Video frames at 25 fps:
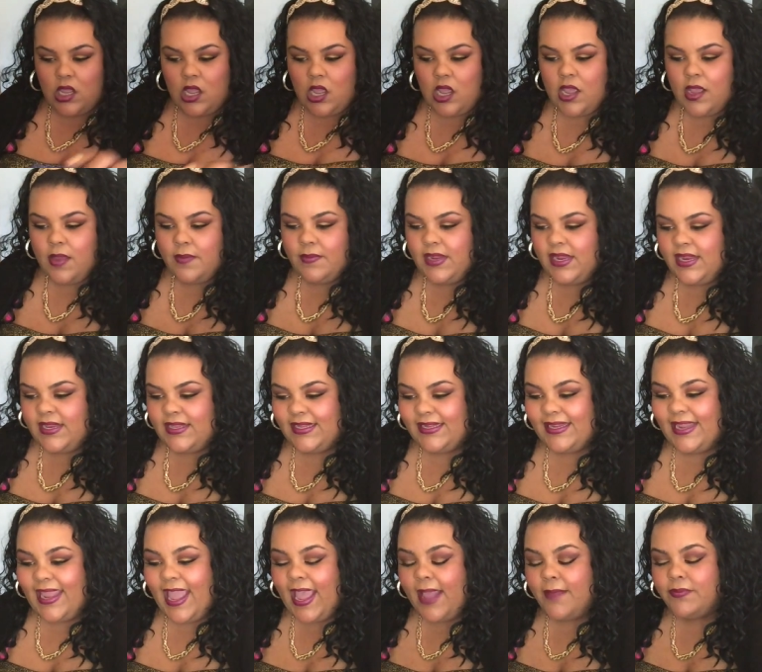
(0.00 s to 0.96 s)
um, in the
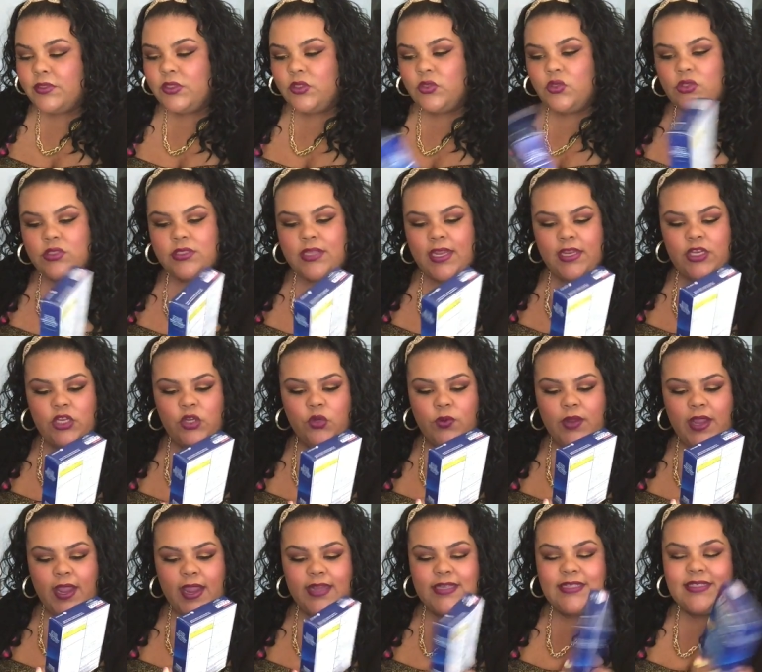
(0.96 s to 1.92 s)
capsules and you
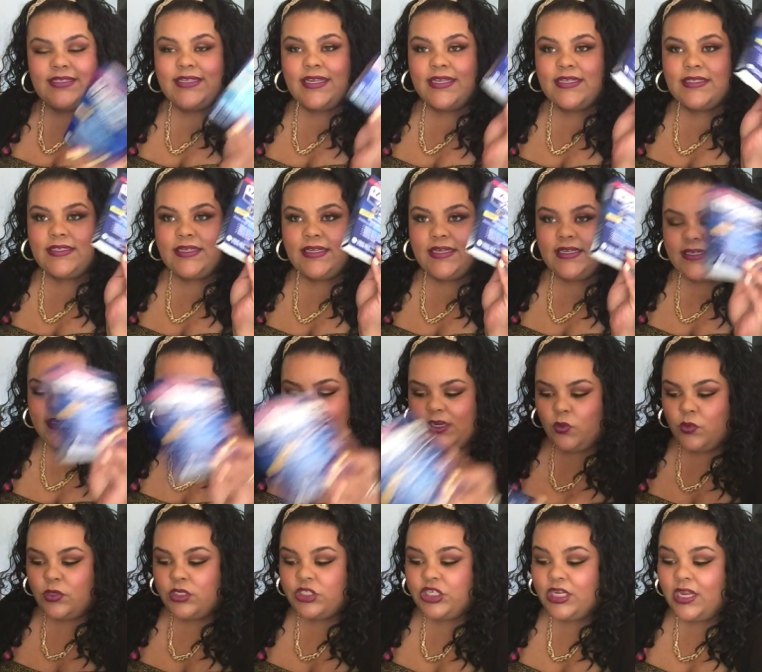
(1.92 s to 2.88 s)
get 16
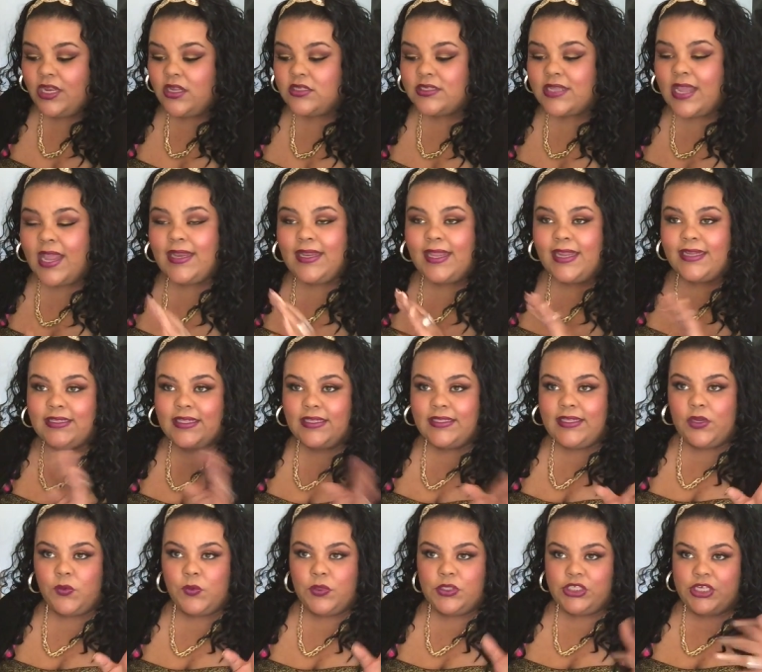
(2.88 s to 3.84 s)
liquid gels. I like the
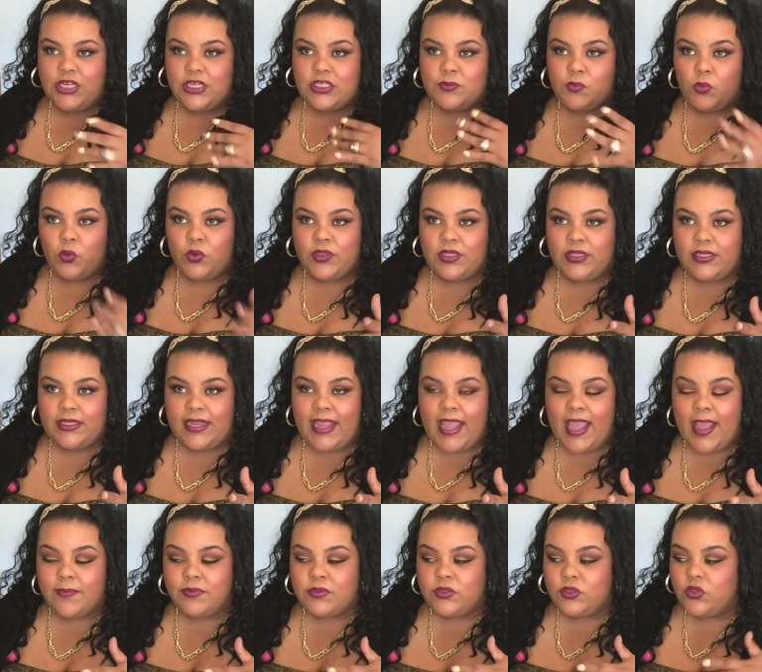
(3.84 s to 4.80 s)
liquid gels more than the
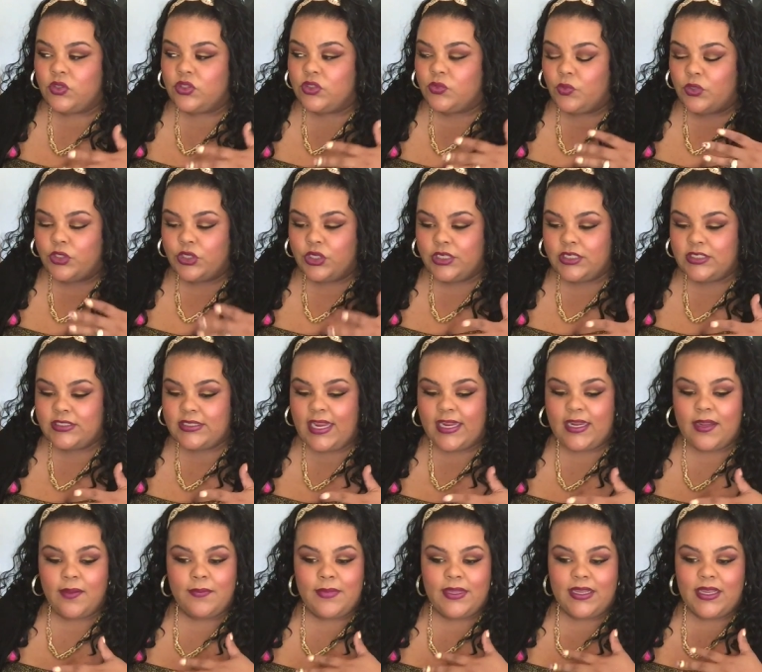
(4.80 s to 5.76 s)
capsules when you're going to
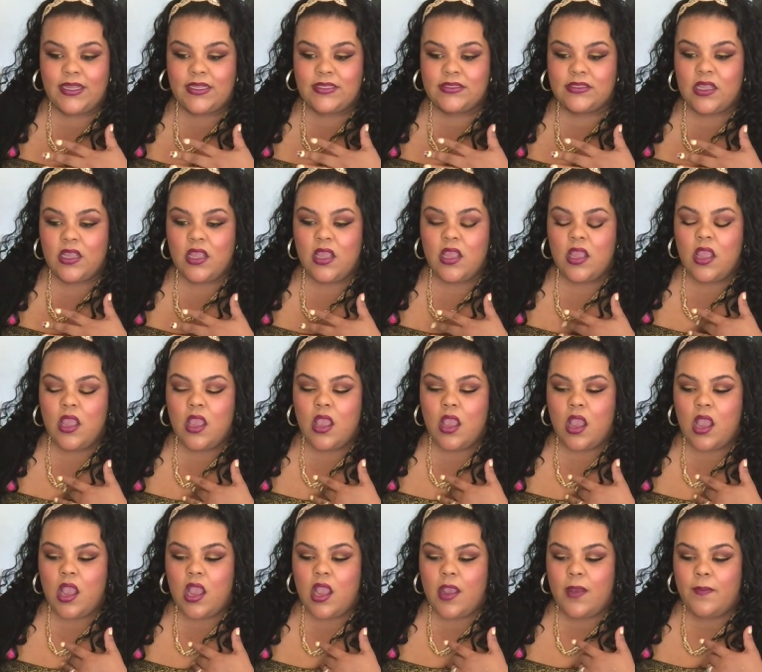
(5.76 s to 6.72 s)
take them because
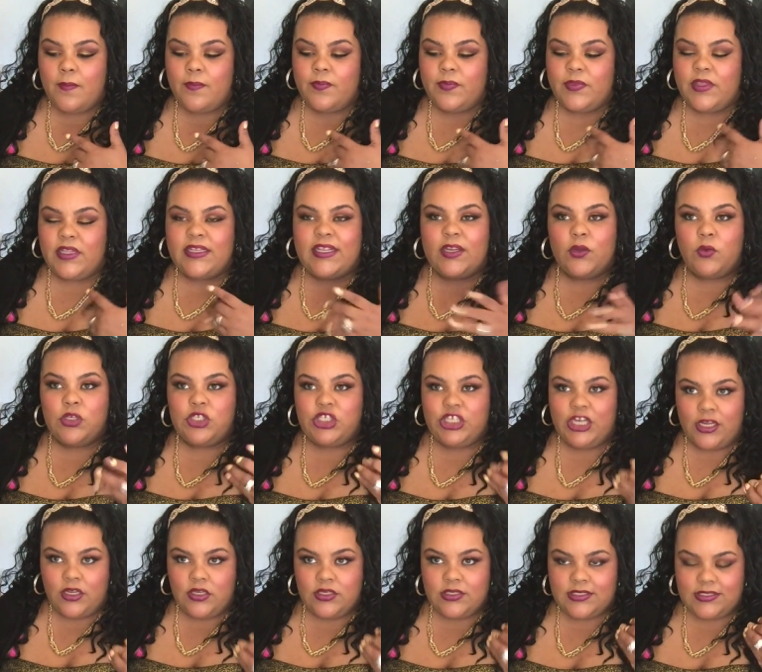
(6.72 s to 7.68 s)
um, the liquid
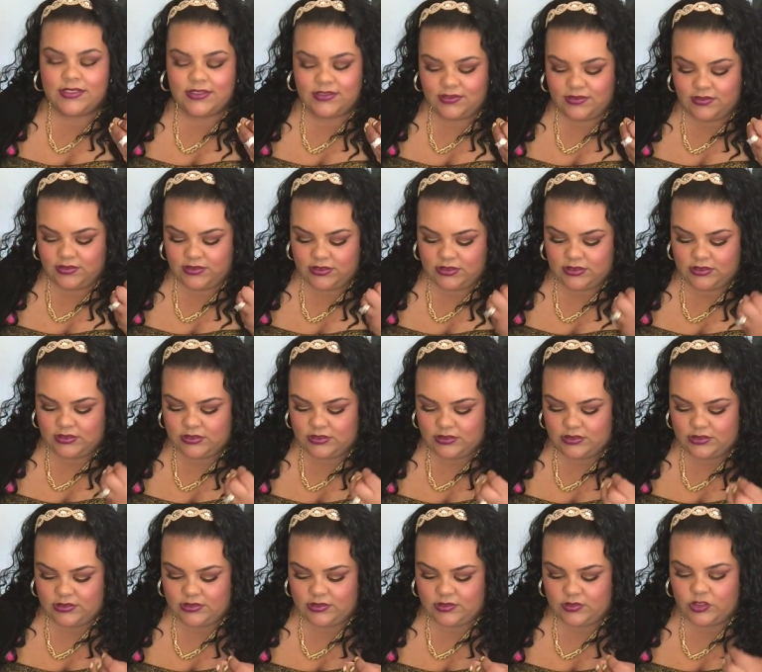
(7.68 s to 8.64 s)
gels
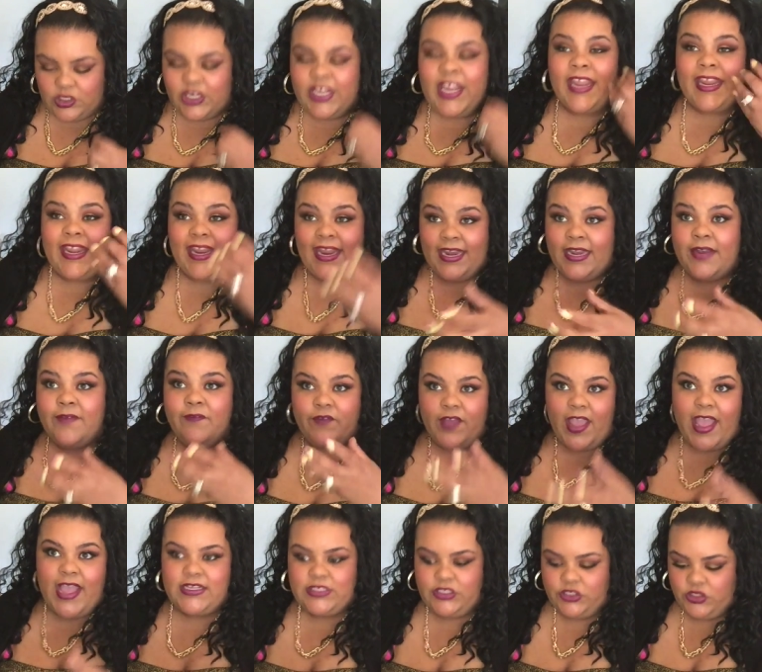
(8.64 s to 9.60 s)
kick in
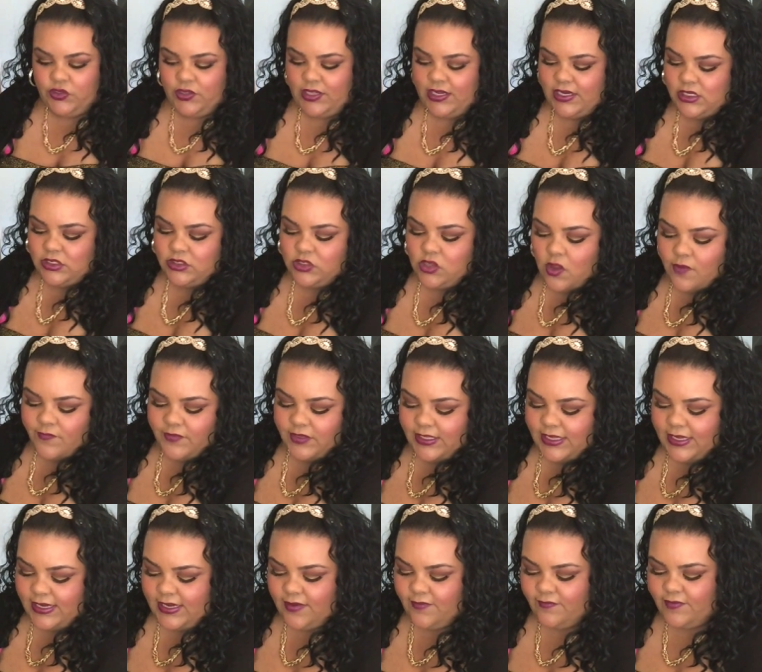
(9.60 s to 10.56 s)
faster. They dissolve
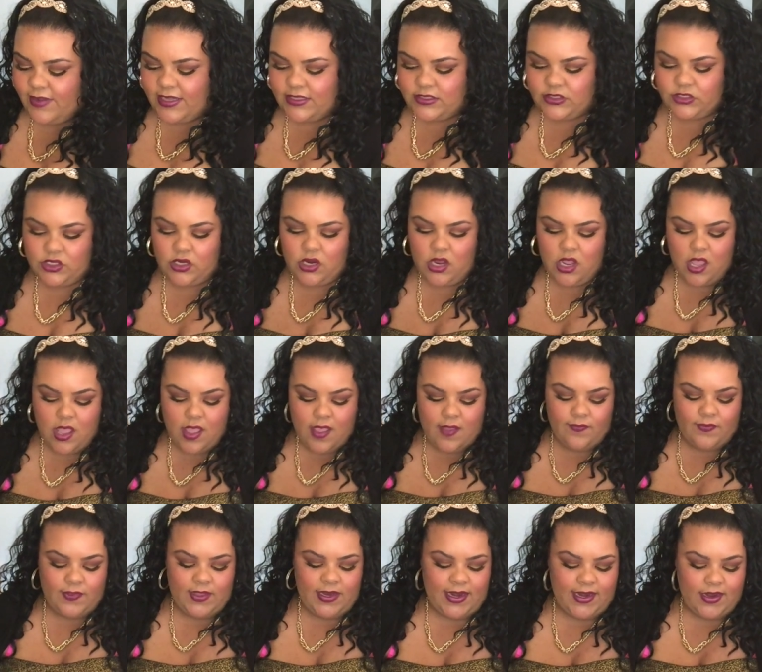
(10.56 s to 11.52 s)
and kick in faster.
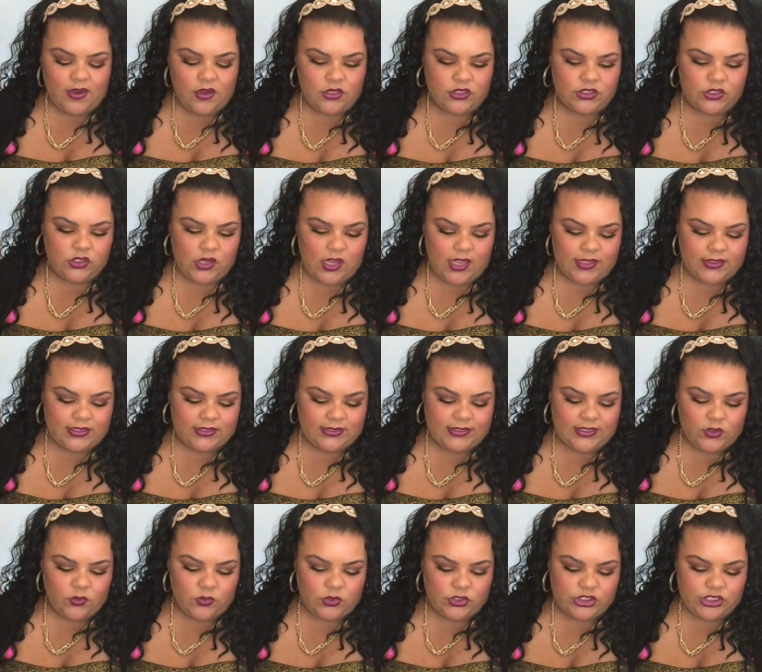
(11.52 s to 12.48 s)
Then I also got the
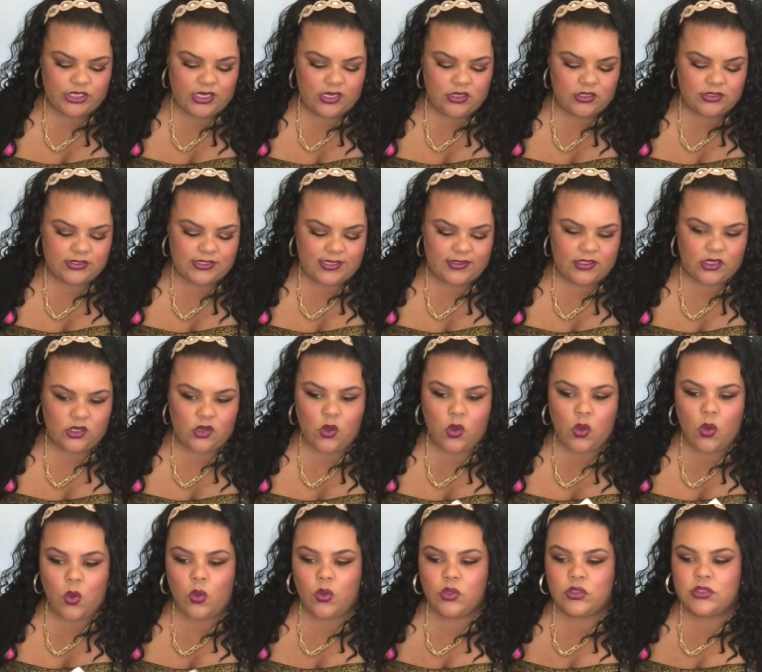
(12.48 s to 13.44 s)
liquid gels in the
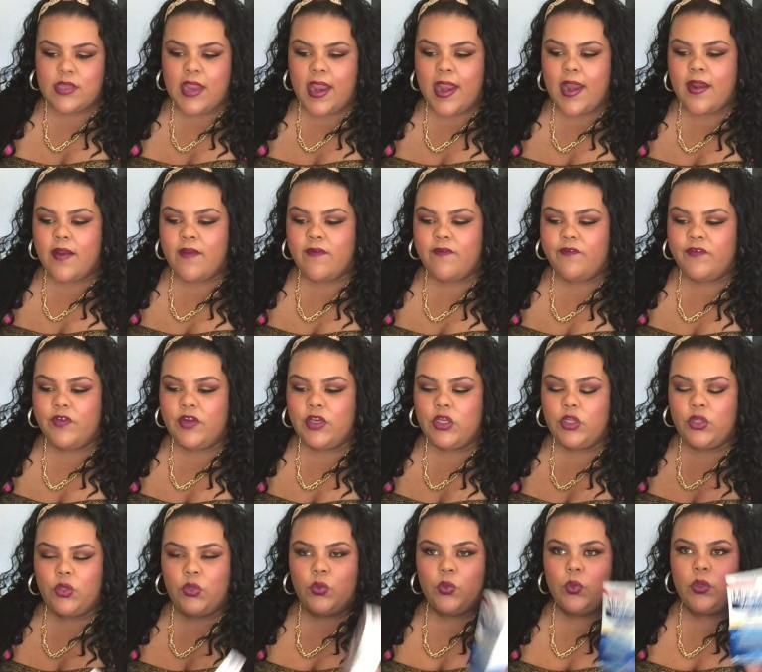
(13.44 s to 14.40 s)
cold and
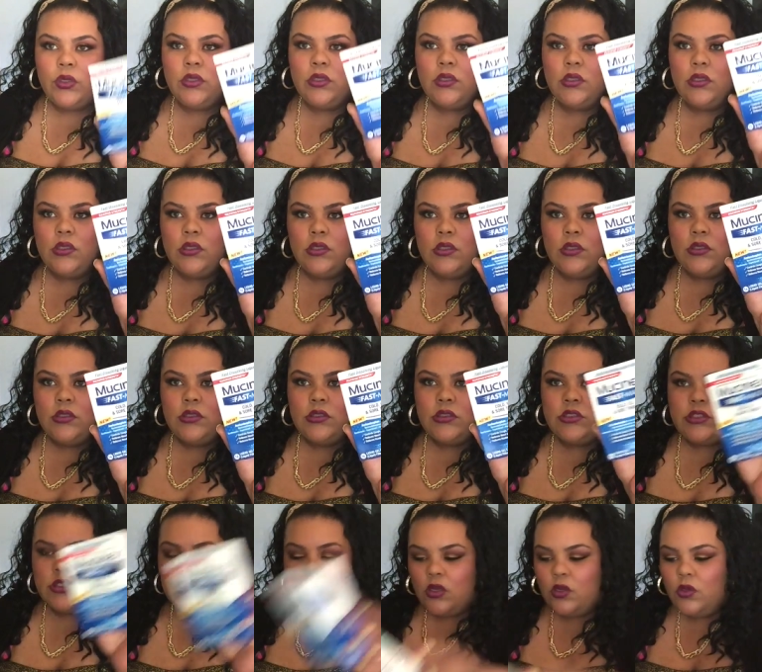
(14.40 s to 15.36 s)
flu.
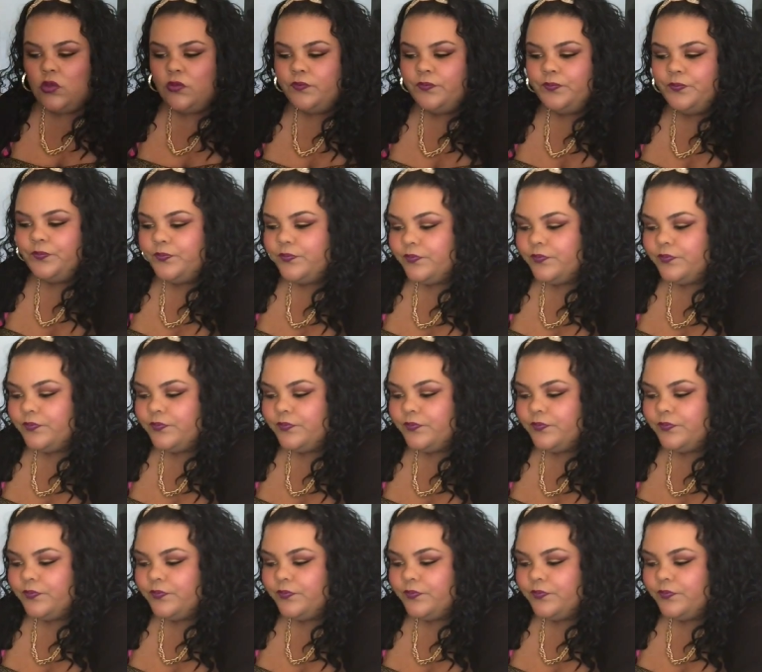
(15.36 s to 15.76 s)
So